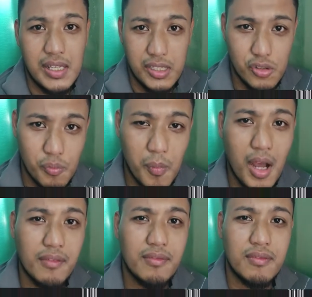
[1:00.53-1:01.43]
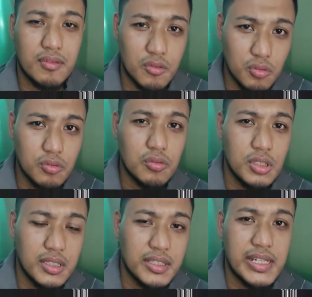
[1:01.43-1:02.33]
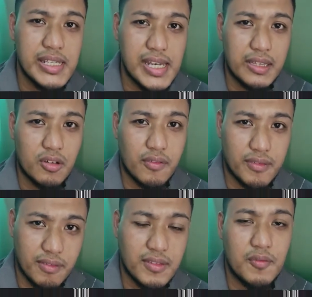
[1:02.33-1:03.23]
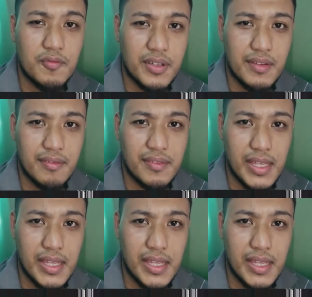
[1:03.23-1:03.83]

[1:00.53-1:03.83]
you must do 3 electrode system first,